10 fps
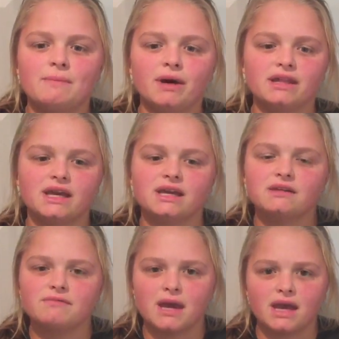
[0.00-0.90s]
By the end
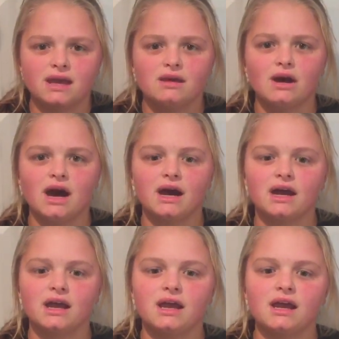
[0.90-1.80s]
of May,
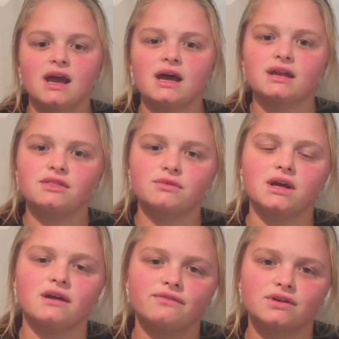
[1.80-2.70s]
I had
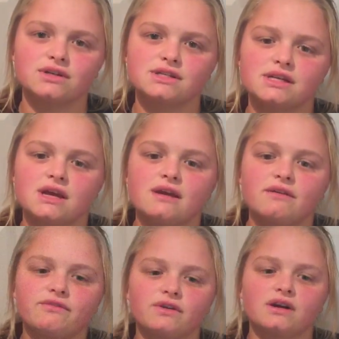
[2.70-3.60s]
three offers
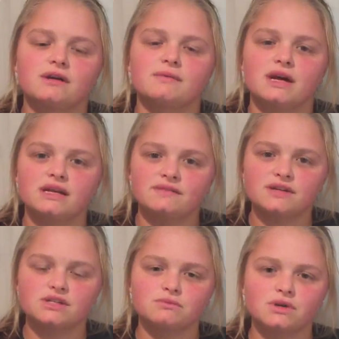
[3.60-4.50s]
from a
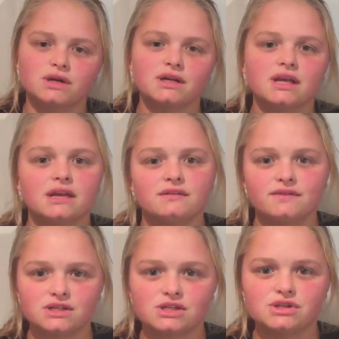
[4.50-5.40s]
Division I and
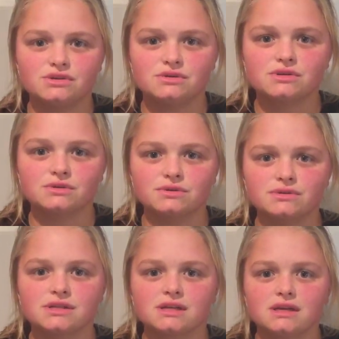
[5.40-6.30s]
Division II
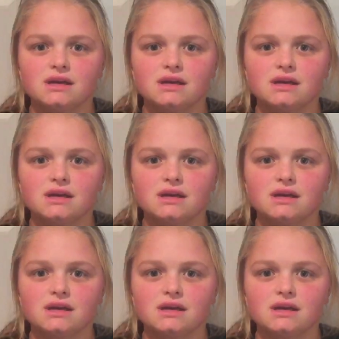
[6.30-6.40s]
schools,